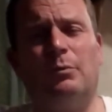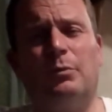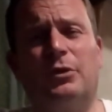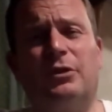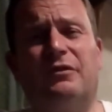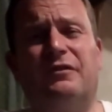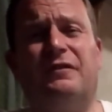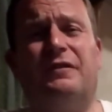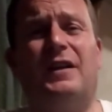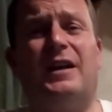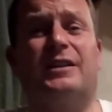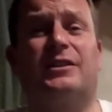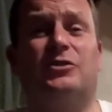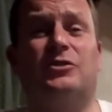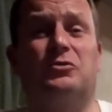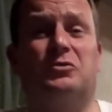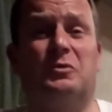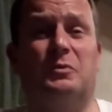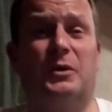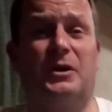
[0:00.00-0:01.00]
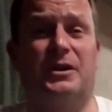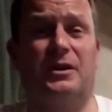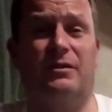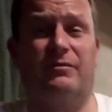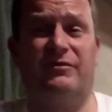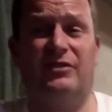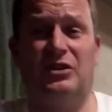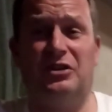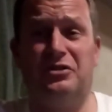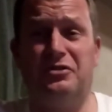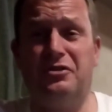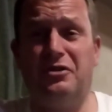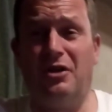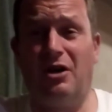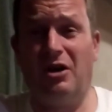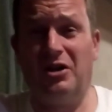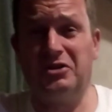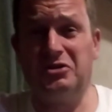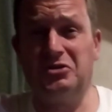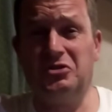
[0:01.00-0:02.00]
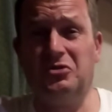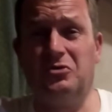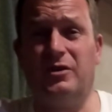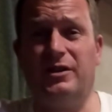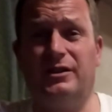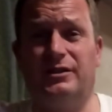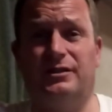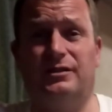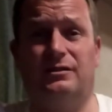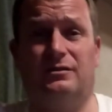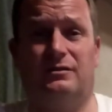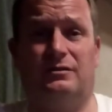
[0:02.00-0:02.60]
But the fact that you can pick it up for £9.